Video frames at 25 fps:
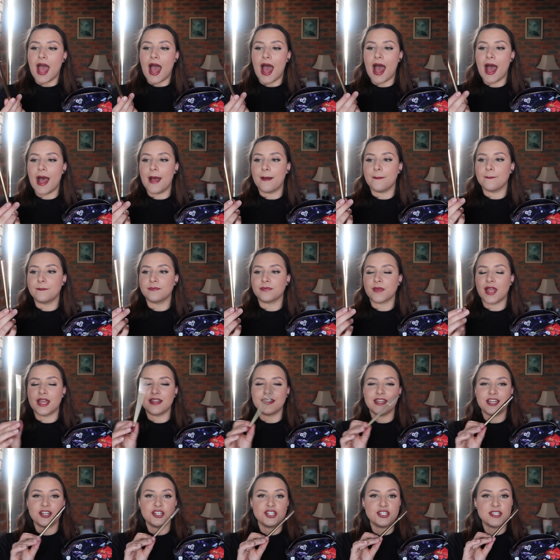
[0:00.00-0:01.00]

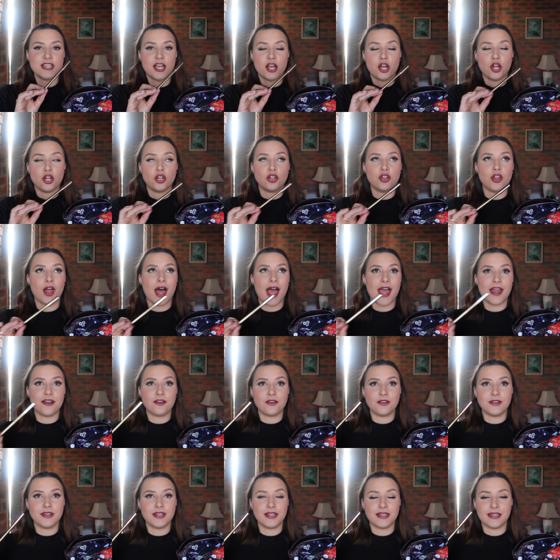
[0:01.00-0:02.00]
They just glide
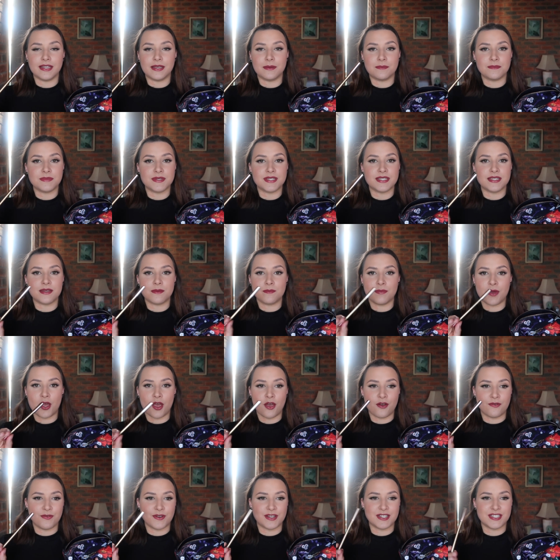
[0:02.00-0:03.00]
on the lips
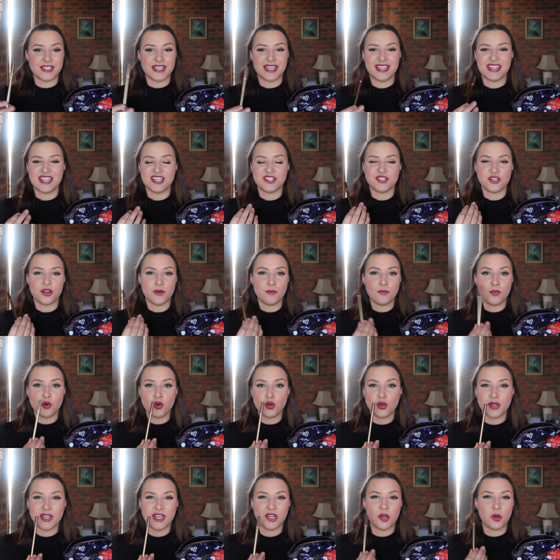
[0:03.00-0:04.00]
perfectly. There's no
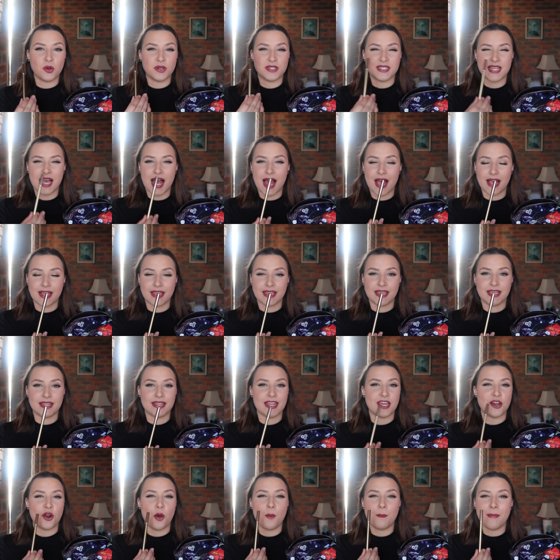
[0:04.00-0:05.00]
pulling or tugging.
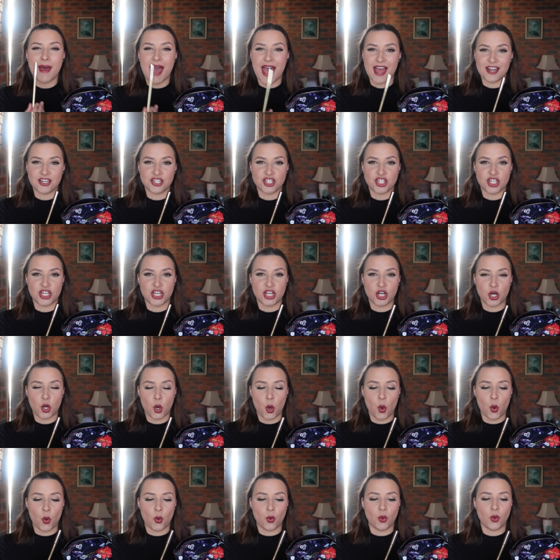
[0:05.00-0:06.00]
They're not patchy at
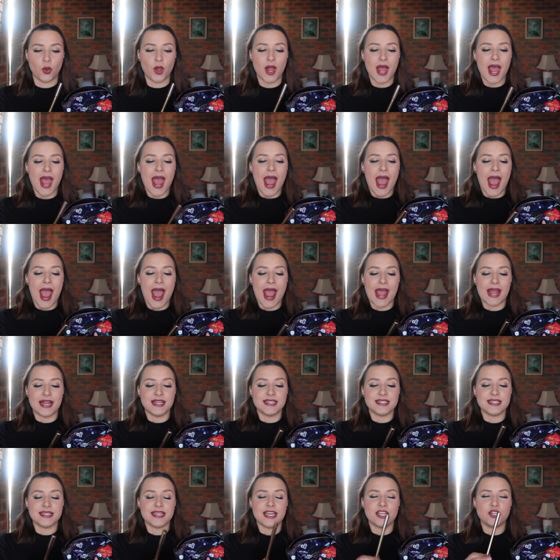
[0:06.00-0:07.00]
all.
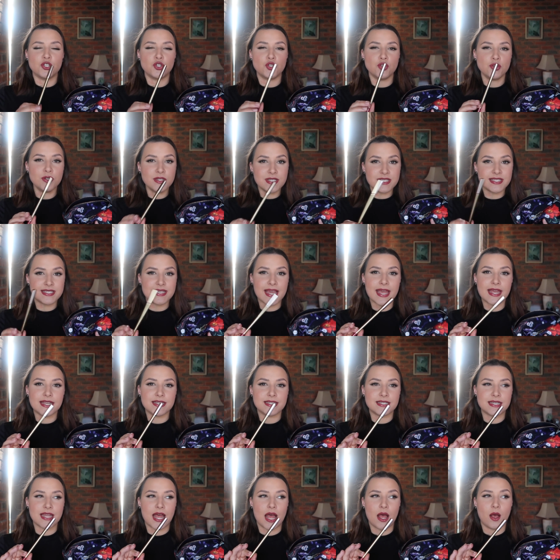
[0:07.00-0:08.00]
And they do
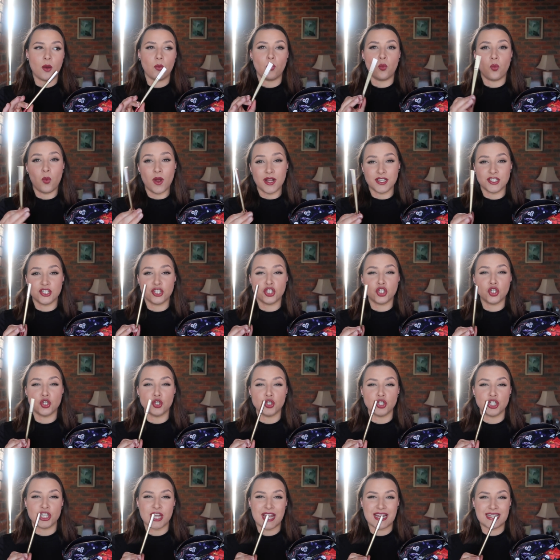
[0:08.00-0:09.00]
set 1 to
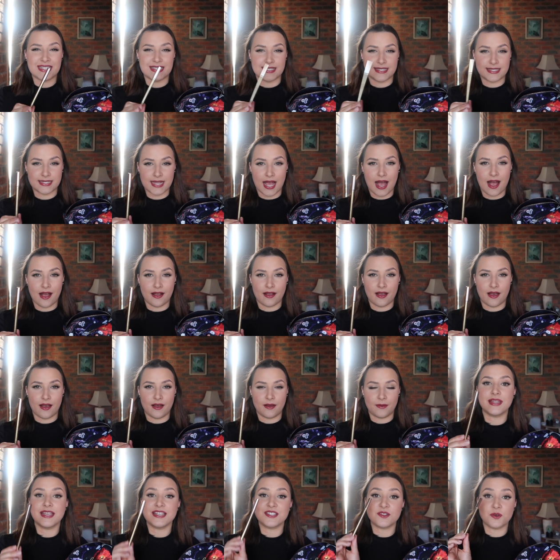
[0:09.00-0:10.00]
2 shades
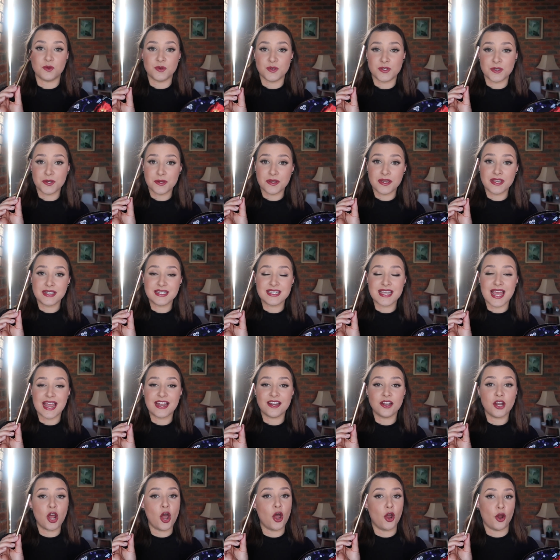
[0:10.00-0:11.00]
darker. These also
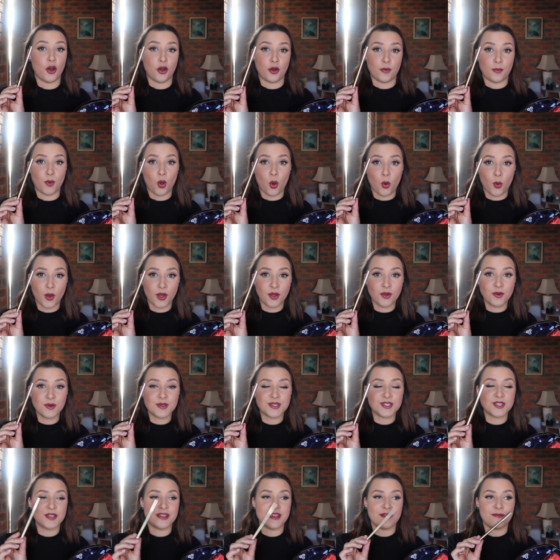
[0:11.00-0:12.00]
contain jojoba oil,
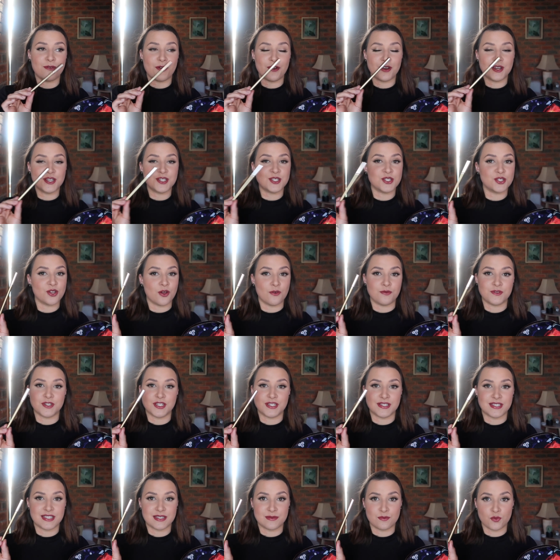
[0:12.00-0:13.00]
so they're very soft
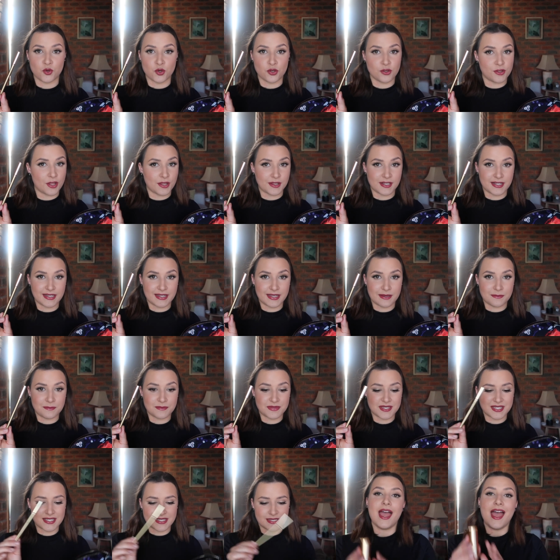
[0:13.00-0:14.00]
and smooth on the
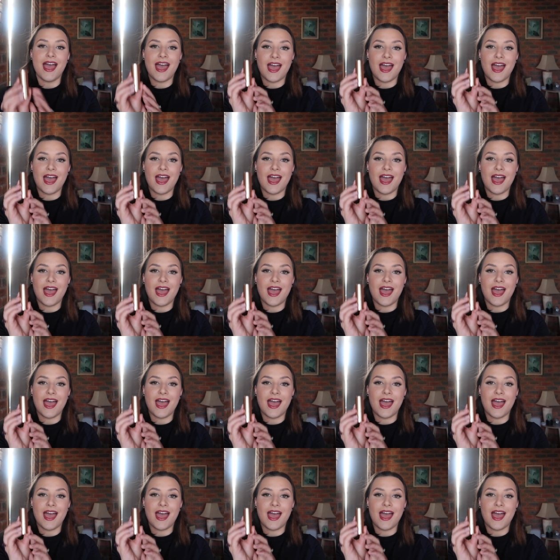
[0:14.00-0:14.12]
lips.